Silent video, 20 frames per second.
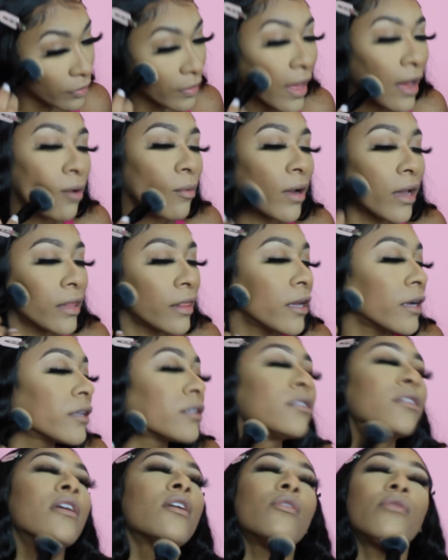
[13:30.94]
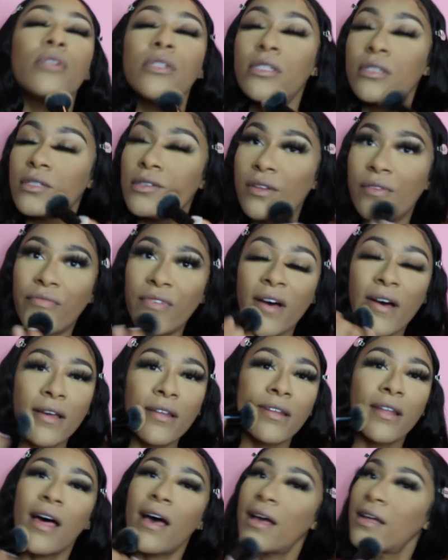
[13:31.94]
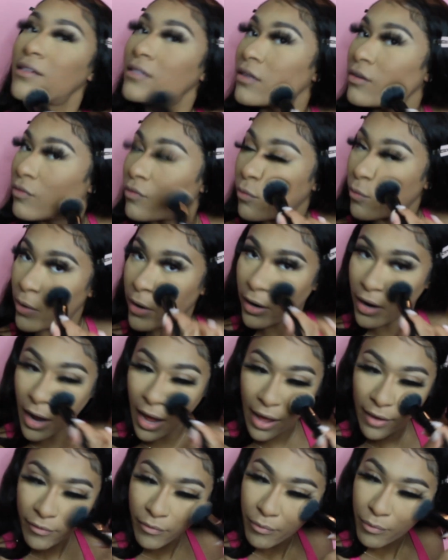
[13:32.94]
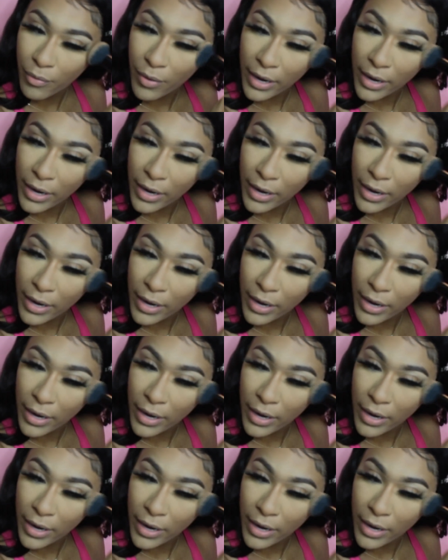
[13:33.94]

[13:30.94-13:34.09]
That way there's no just defined lines of where I've